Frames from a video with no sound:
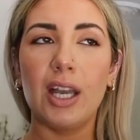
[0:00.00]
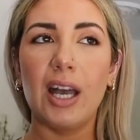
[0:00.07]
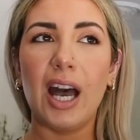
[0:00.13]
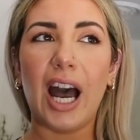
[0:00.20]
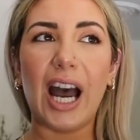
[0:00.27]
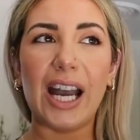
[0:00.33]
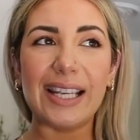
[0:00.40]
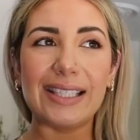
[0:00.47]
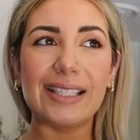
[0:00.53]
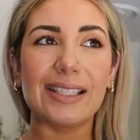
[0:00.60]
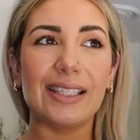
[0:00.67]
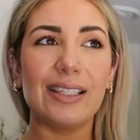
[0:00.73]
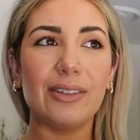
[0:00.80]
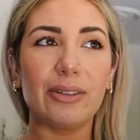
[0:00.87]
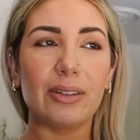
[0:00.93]
i
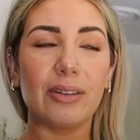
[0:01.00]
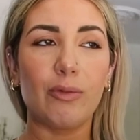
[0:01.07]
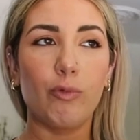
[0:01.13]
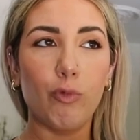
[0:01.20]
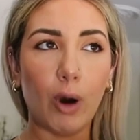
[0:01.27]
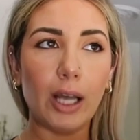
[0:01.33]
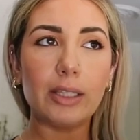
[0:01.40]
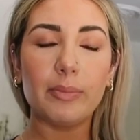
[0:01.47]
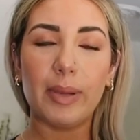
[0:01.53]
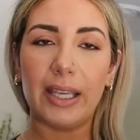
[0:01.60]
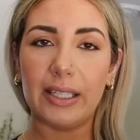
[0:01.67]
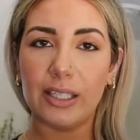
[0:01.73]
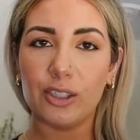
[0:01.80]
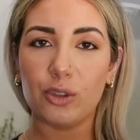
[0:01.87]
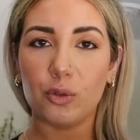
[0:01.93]
see one
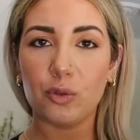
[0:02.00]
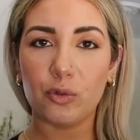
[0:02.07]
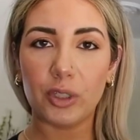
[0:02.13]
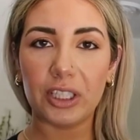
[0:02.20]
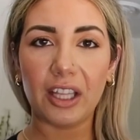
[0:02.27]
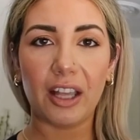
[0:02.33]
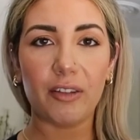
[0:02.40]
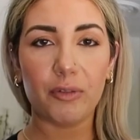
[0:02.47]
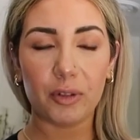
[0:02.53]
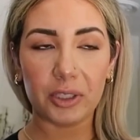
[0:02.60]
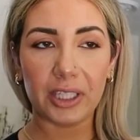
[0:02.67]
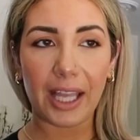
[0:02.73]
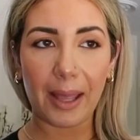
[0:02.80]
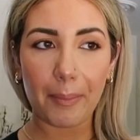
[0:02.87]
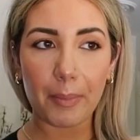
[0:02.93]
bathing suit retail for
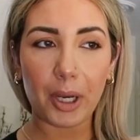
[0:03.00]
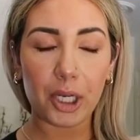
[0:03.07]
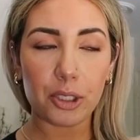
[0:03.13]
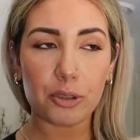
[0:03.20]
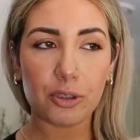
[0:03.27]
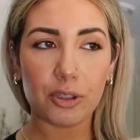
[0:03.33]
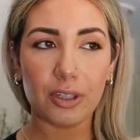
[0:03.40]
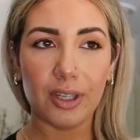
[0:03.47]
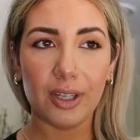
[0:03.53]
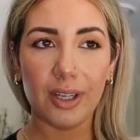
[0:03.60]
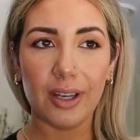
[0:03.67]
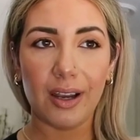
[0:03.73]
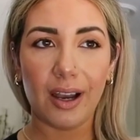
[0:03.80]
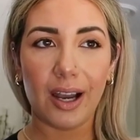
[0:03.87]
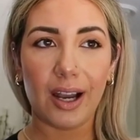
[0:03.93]
that much
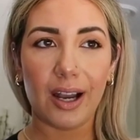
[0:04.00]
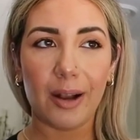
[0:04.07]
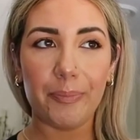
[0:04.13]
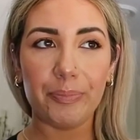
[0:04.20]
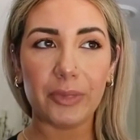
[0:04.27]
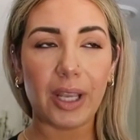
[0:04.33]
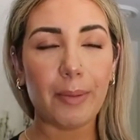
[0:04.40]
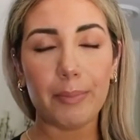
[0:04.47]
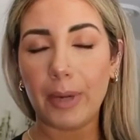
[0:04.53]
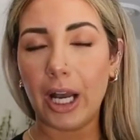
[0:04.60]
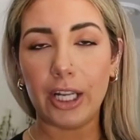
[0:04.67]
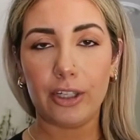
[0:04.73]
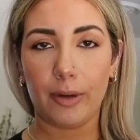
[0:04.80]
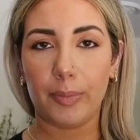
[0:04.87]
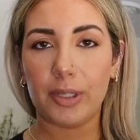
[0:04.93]
um, i'm
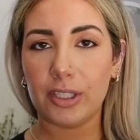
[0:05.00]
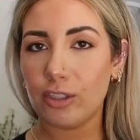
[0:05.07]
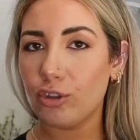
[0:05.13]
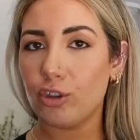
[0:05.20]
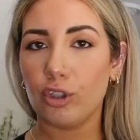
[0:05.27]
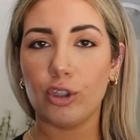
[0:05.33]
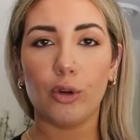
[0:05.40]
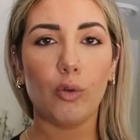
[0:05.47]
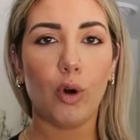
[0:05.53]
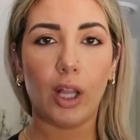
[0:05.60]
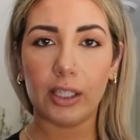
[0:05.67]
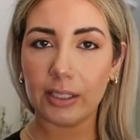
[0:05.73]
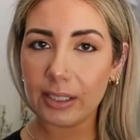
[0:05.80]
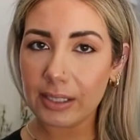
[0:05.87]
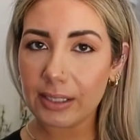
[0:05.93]
100 percent sure the
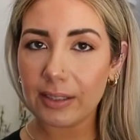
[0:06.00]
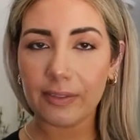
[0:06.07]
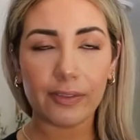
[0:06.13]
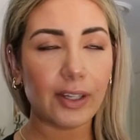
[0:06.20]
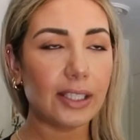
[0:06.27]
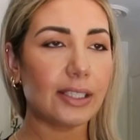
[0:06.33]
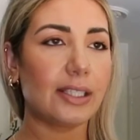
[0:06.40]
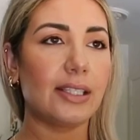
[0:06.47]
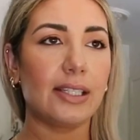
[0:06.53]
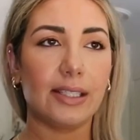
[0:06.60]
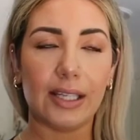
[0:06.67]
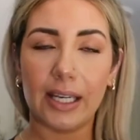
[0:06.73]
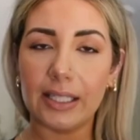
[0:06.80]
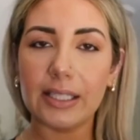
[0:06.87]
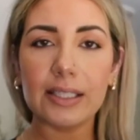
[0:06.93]
quality is different the
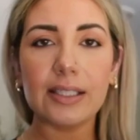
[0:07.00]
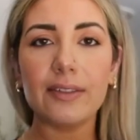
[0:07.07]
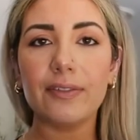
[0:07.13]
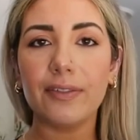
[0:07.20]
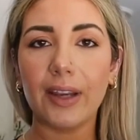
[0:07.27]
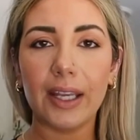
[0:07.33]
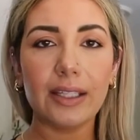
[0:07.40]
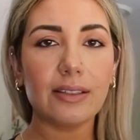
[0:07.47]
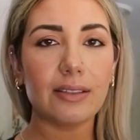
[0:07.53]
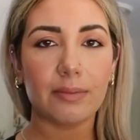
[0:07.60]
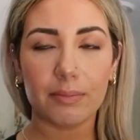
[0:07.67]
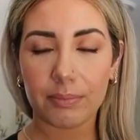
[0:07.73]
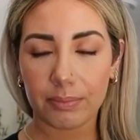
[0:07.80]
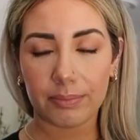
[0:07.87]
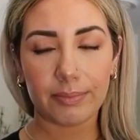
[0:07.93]
design is different
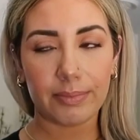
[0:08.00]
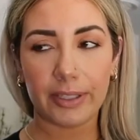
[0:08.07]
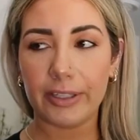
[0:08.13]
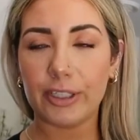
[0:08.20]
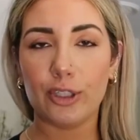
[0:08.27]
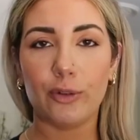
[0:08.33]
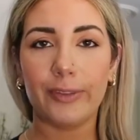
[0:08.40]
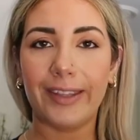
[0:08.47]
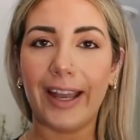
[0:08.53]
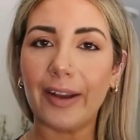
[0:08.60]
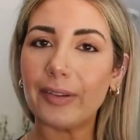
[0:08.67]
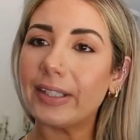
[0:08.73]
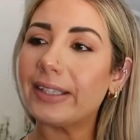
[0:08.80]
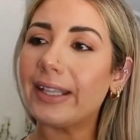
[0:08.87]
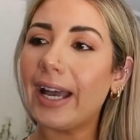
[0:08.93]
there is no doubt
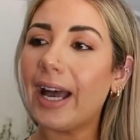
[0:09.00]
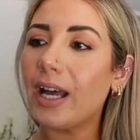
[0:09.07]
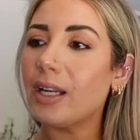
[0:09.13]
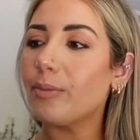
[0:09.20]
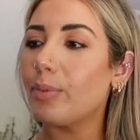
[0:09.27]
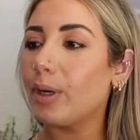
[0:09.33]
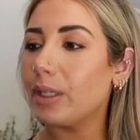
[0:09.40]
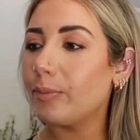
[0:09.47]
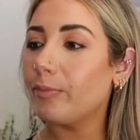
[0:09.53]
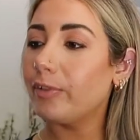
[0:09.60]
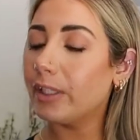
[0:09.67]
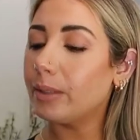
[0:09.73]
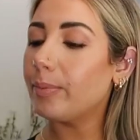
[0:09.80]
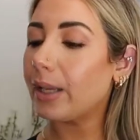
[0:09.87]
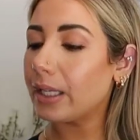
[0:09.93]
in that but with
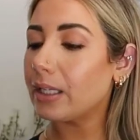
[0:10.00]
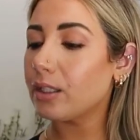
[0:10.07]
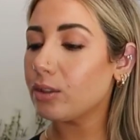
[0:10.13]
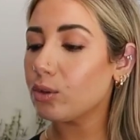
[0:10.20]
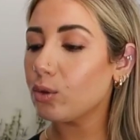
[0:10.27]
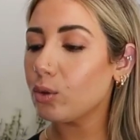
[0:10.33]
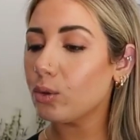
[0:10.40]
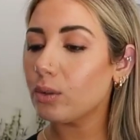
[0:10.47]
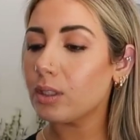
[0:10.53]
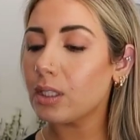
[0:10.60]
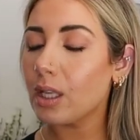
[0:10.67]
bathing suits